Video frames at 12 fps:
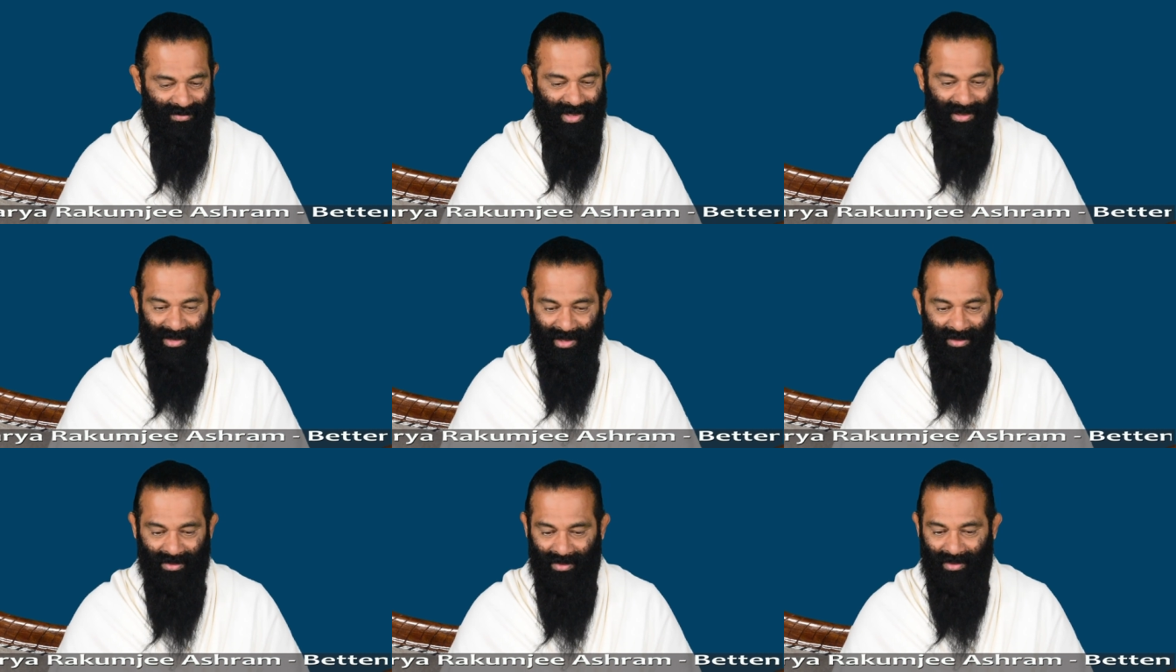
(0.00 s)
and
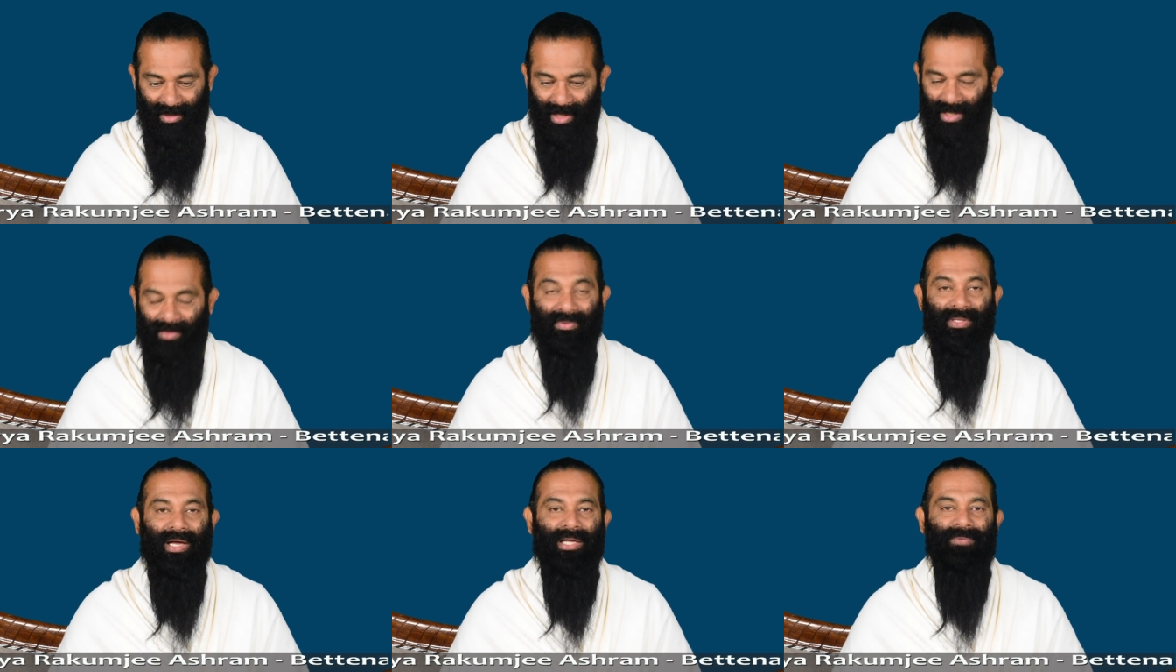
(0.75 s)
then you will end up
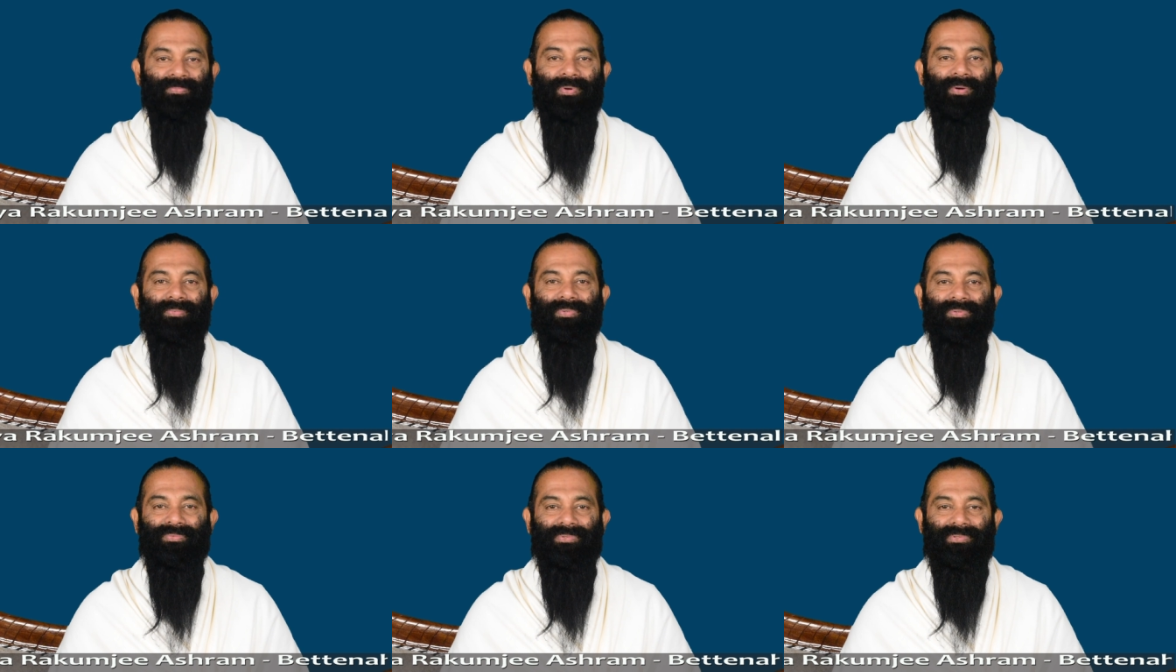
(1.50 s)
with the eye
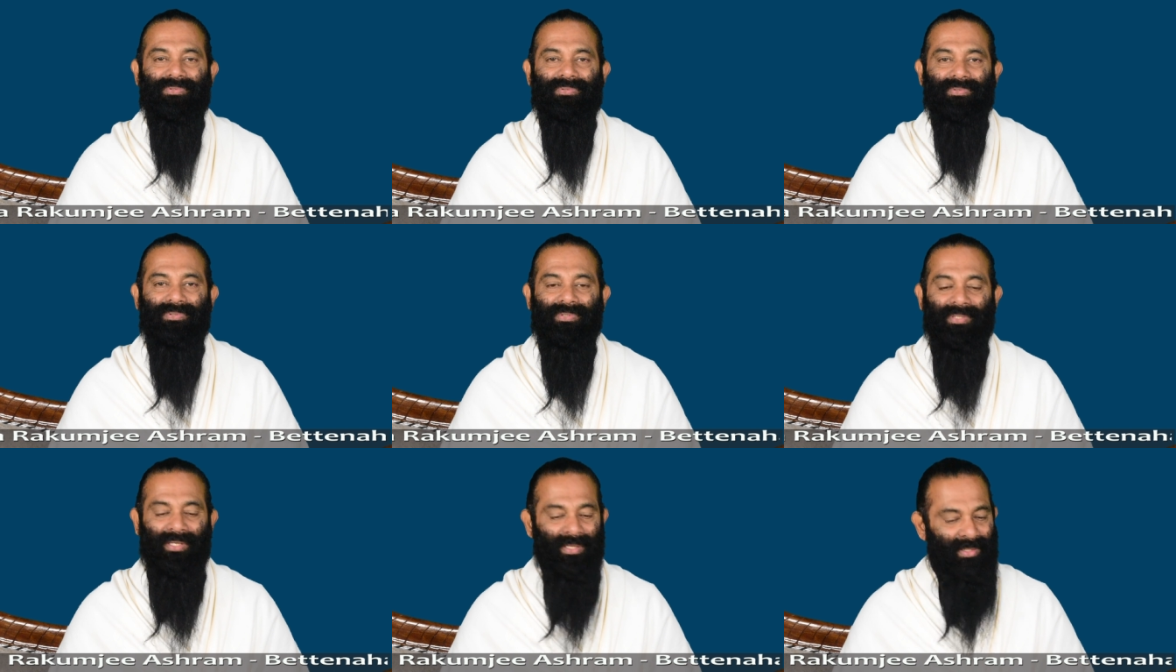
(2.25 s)
problems.
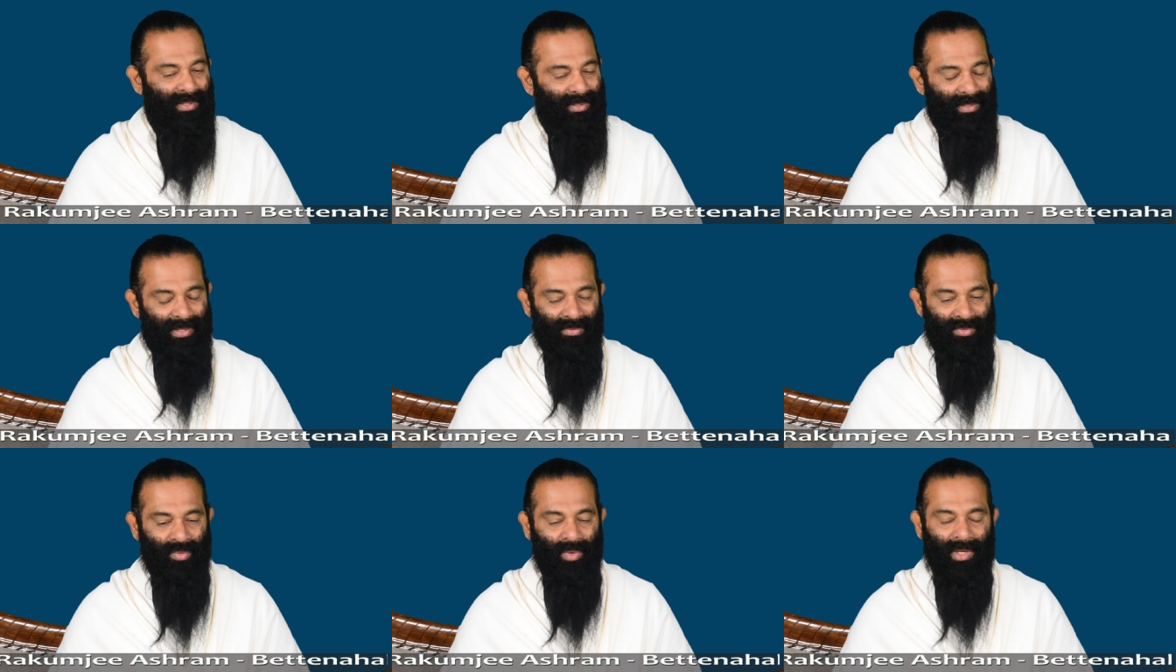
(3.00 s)

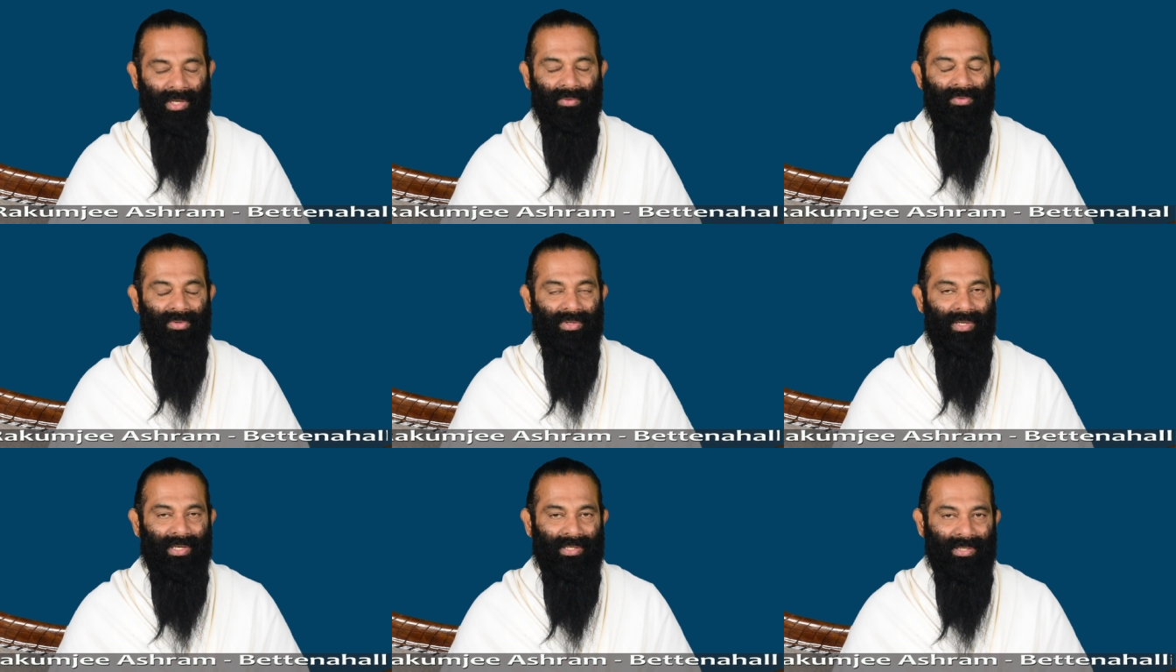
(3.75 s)
Every one hour
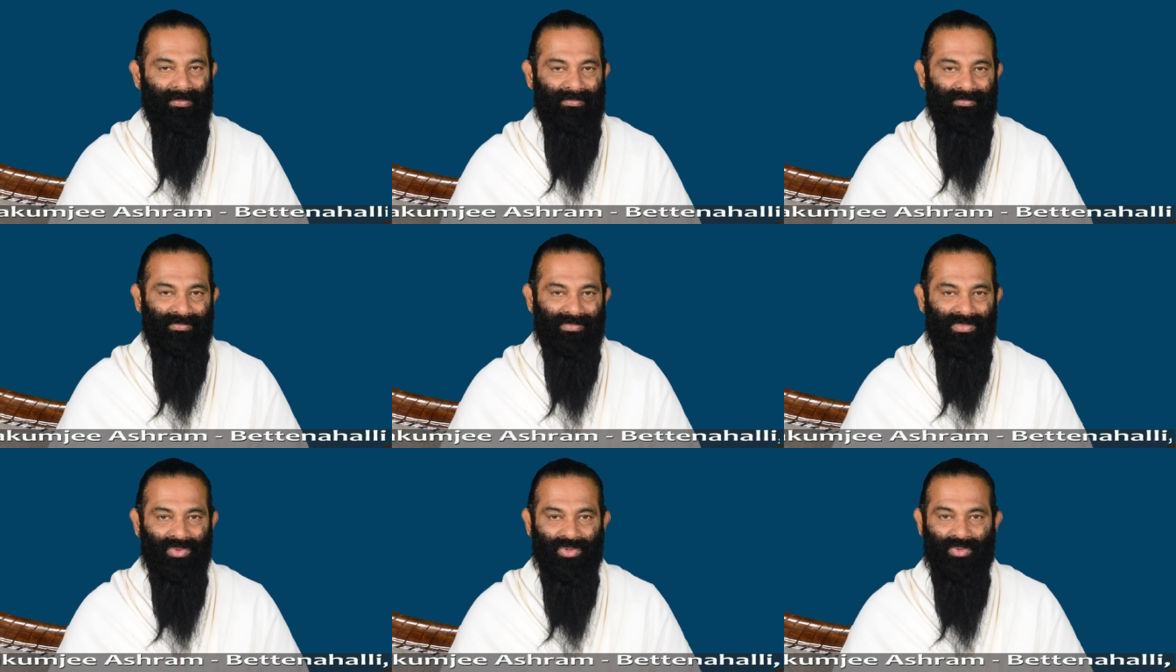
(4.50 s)
you get up,
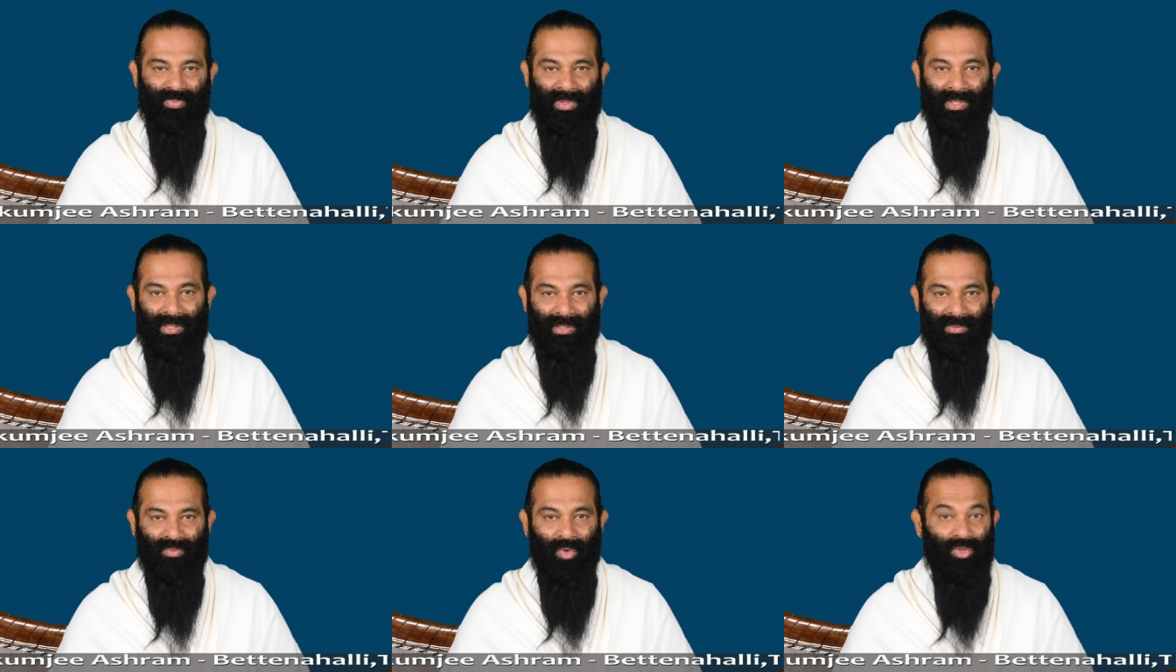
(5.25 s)
you
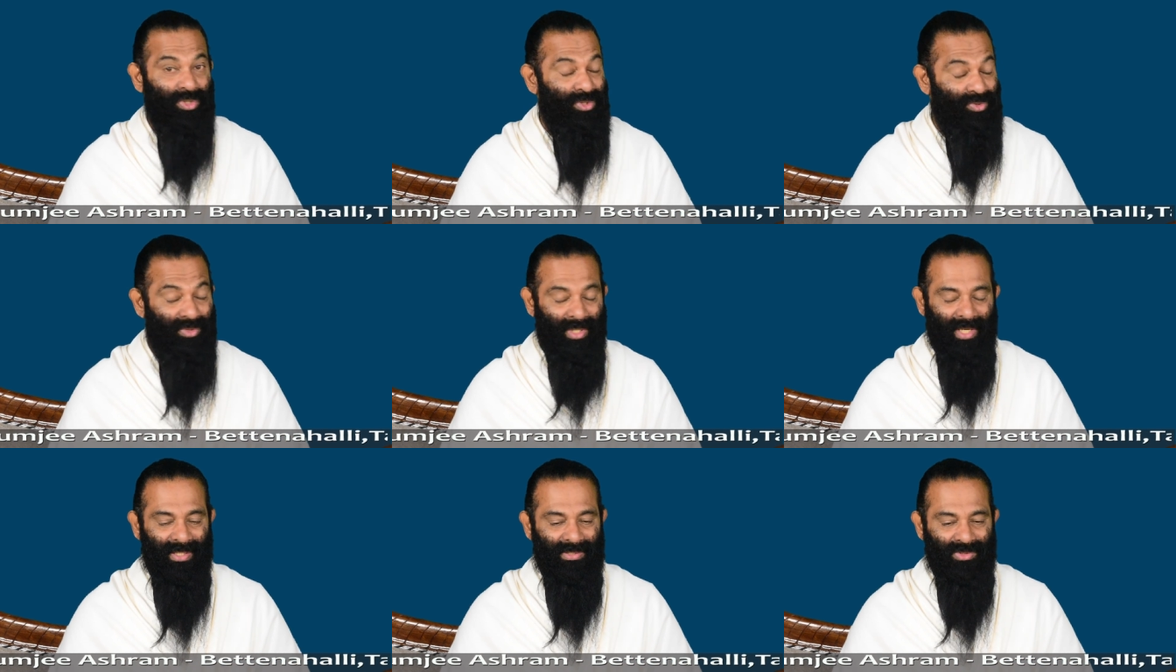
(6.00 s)
sprinkle water into your
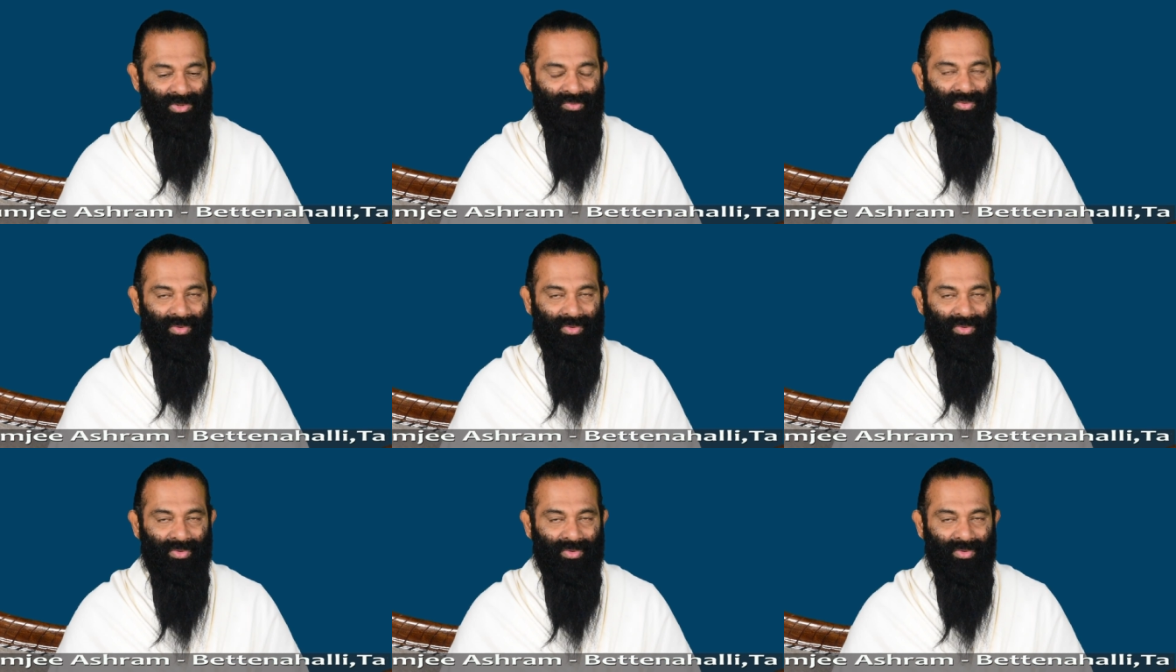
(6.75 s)
eyes. Don't